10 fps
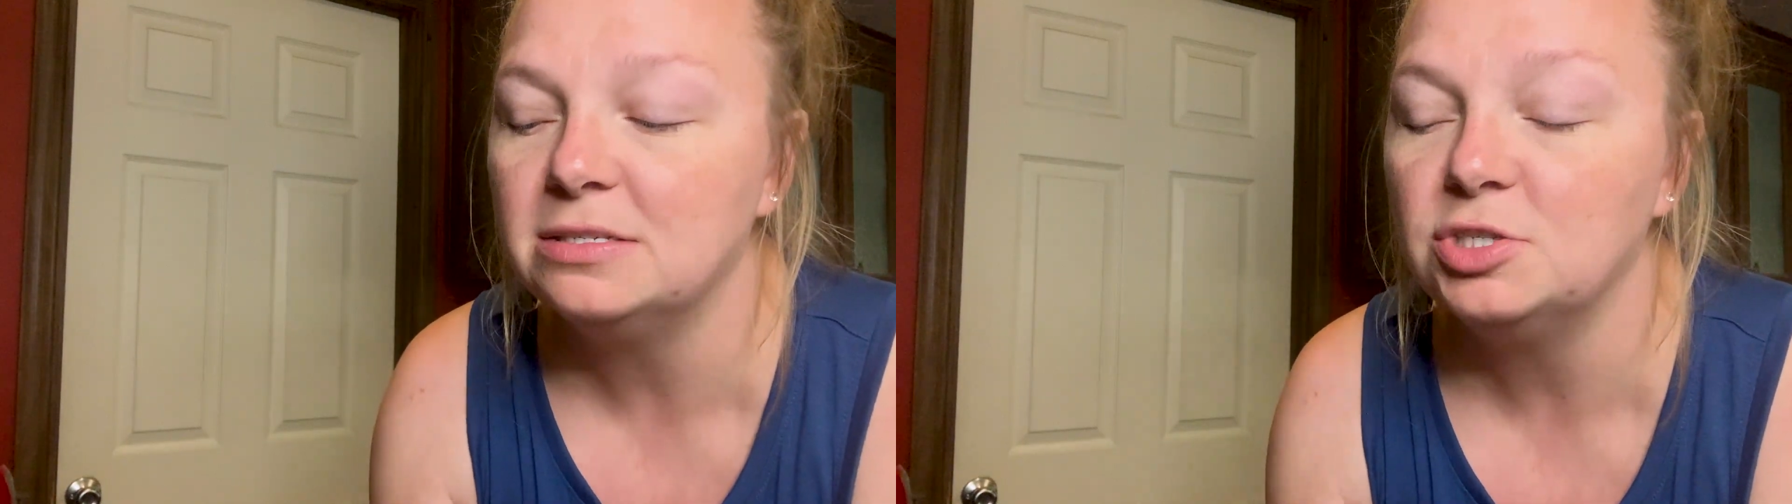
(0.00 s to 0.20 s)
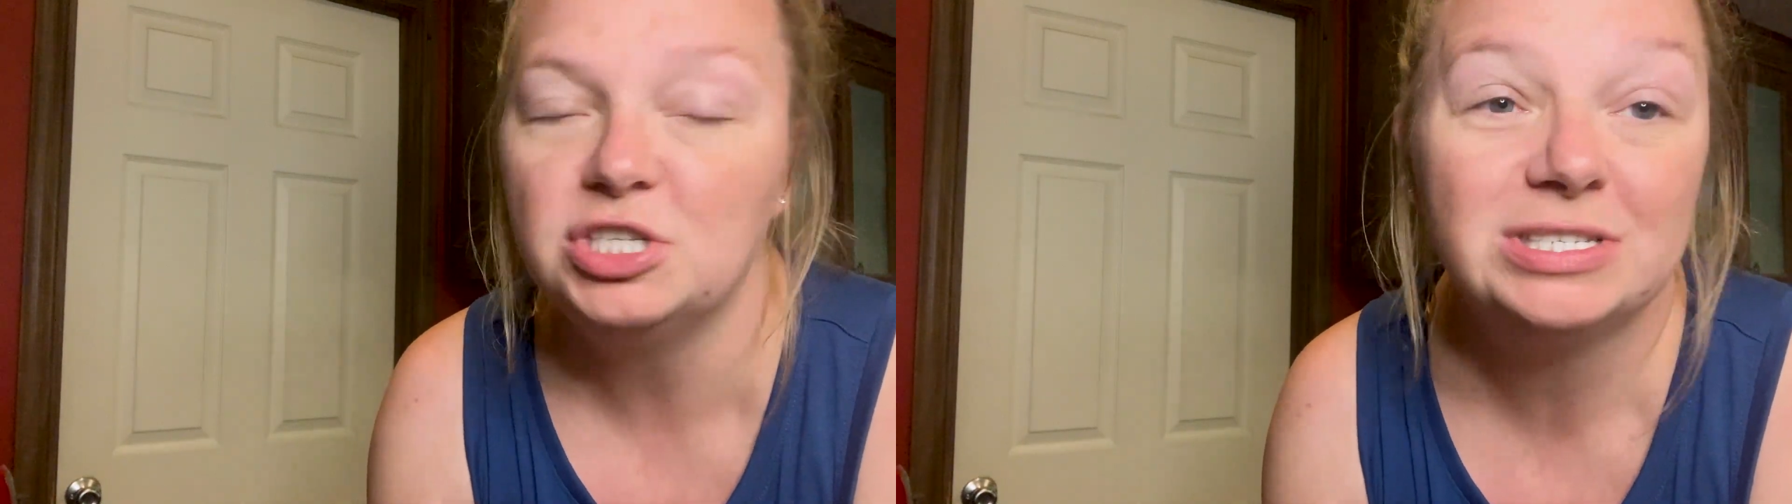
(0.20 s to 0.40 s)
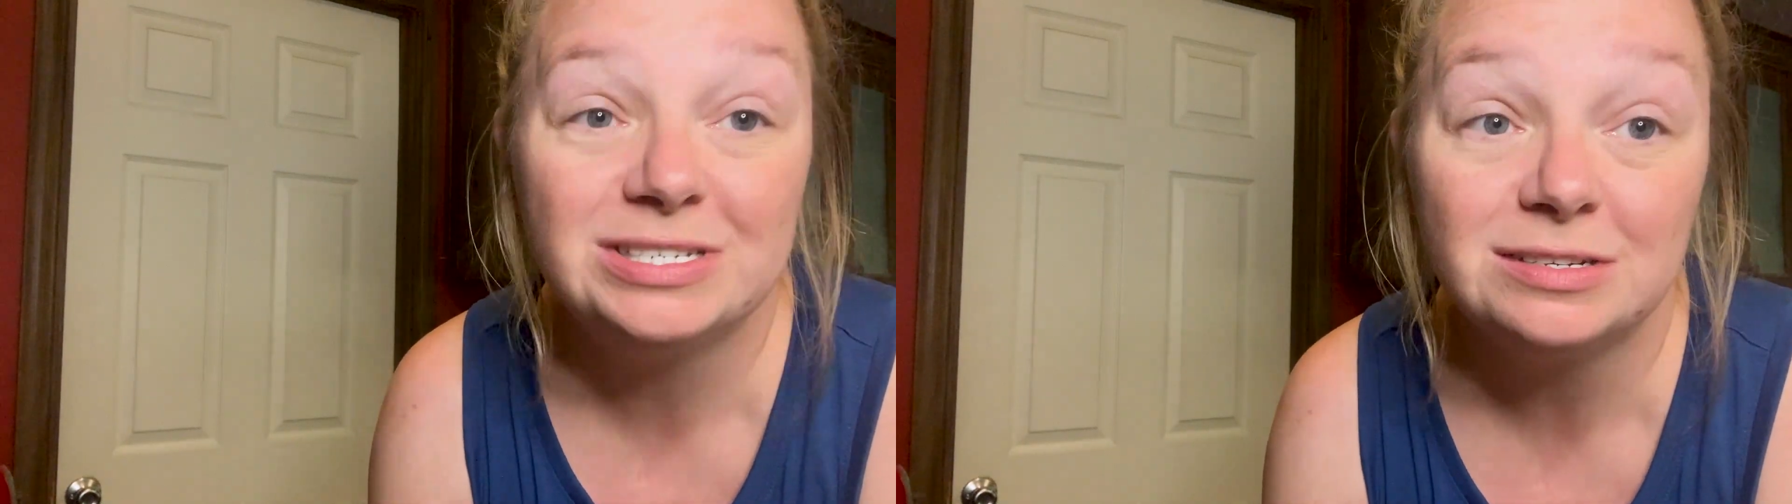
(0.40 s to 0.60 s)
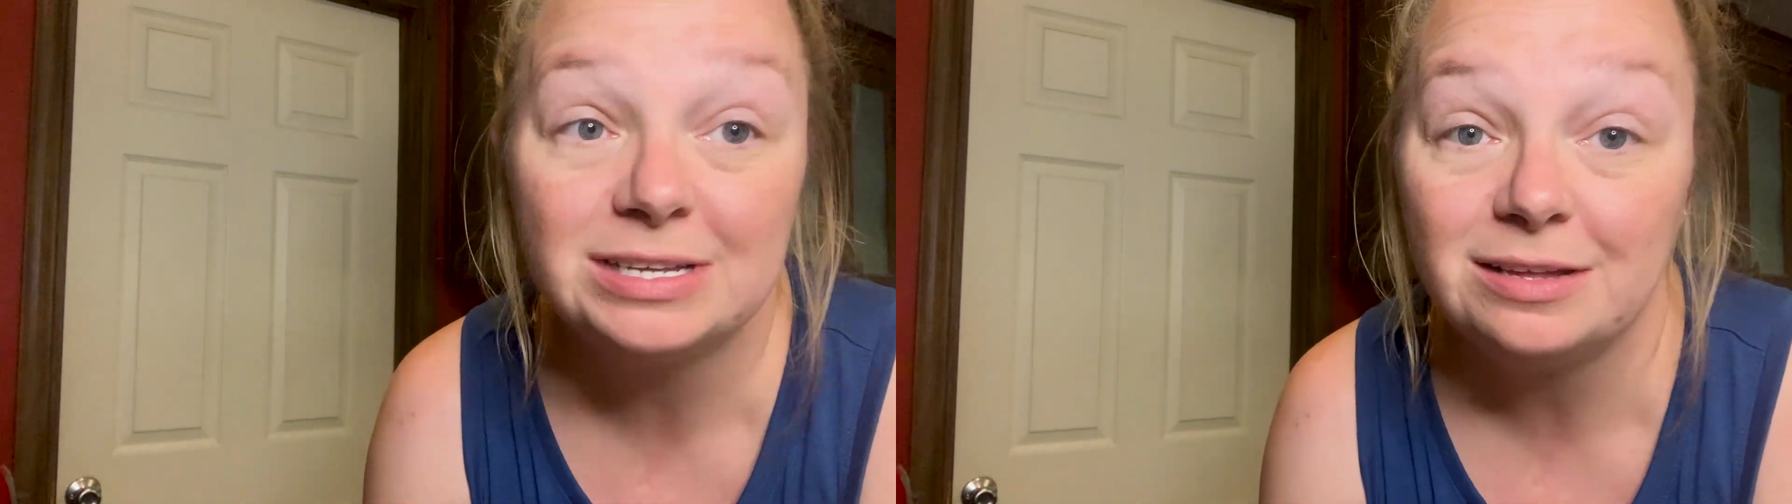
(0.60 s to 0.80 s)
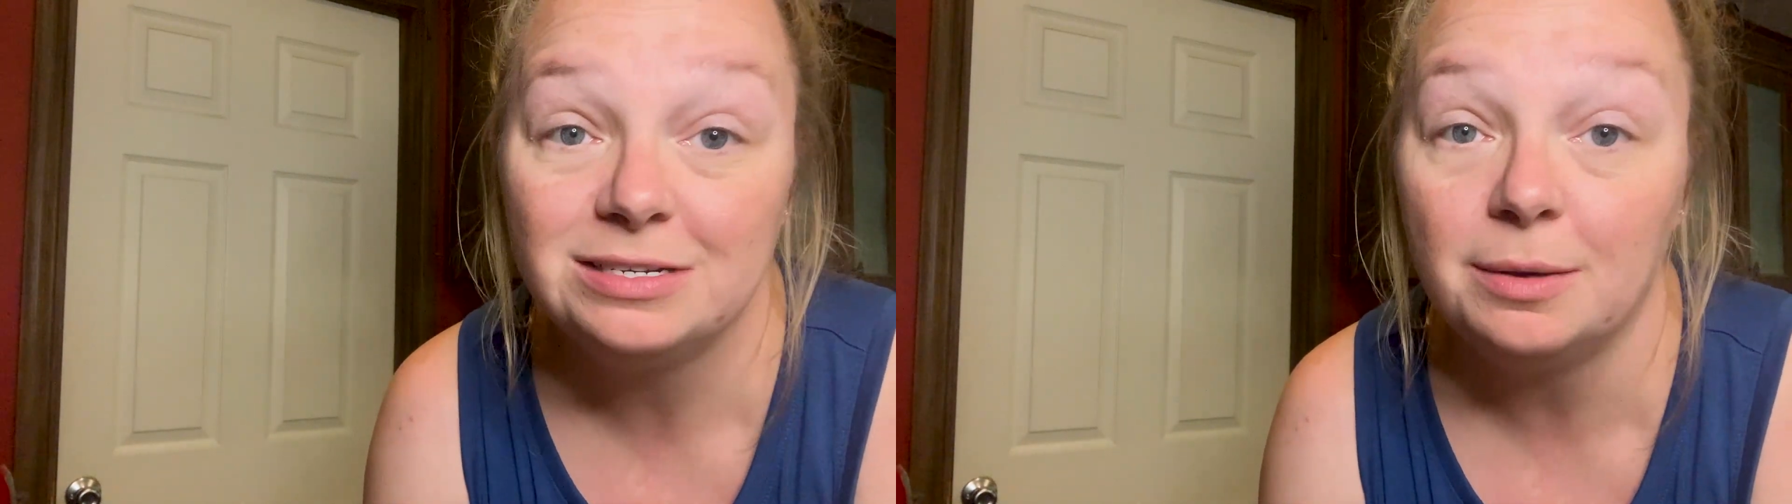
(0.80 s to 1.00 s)
just till
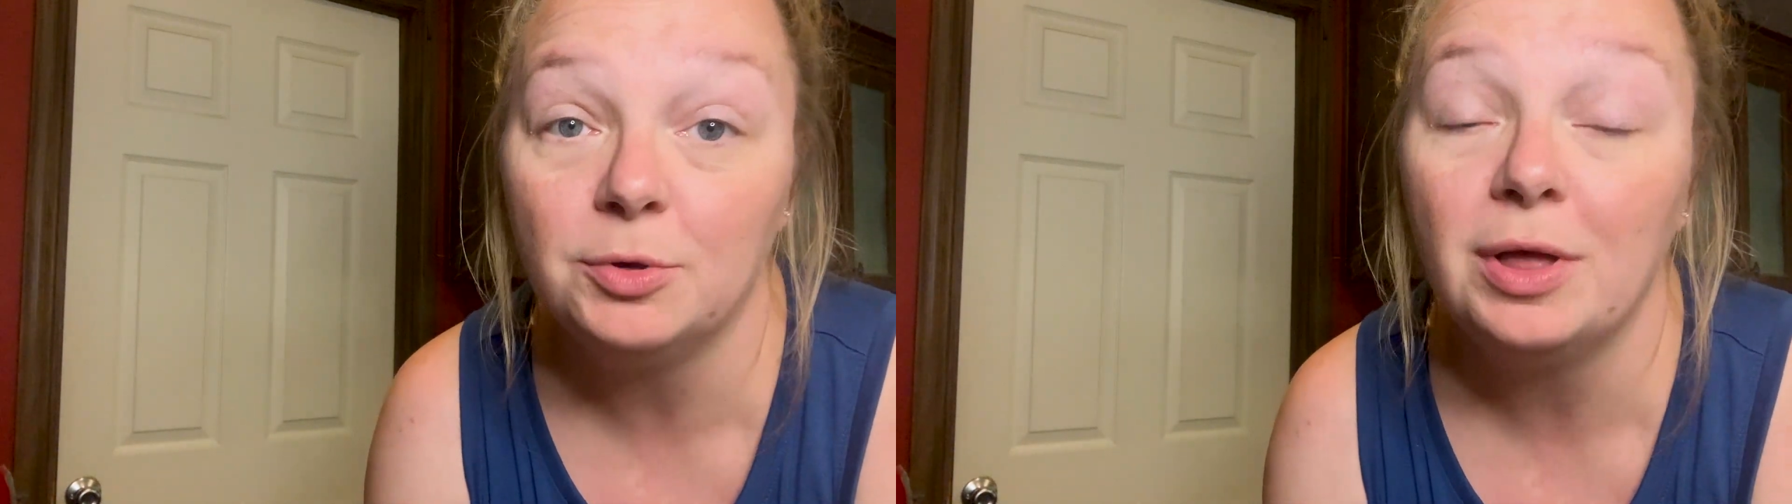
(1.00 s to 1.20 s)
they double,